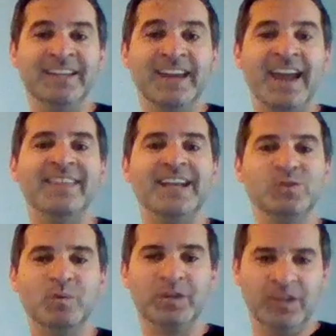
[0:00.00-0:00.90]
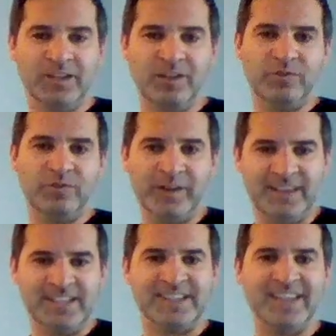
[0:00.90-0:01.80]
And that's what we're looking for in
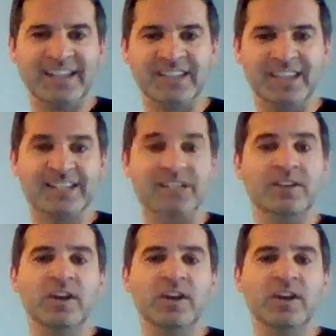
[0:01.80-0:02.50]
this next lesson.